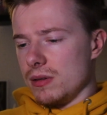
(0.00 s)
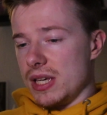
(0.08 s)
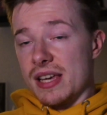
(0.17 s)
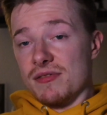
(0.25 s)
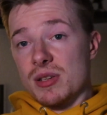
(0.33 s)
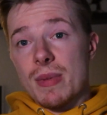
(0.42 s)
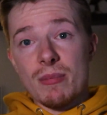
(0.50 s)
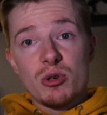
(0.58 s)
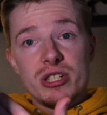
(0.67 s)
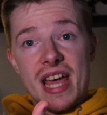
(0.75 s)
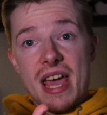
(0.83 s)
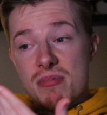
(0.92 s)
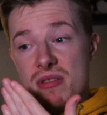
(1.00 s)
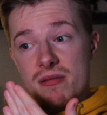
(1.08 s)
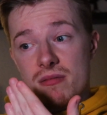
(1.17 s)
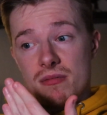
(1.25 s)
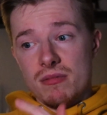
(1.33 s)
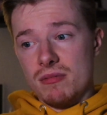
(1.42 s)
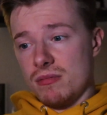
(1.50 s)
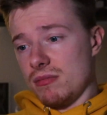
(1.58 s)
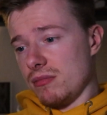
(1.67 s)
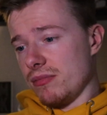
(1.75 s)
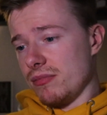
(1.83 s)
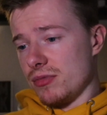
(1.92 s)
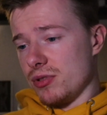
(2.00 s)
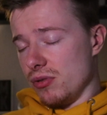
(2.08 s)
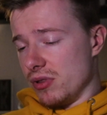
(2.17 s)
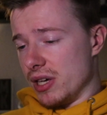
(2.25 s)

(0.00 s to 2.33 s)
gives a bit more depth to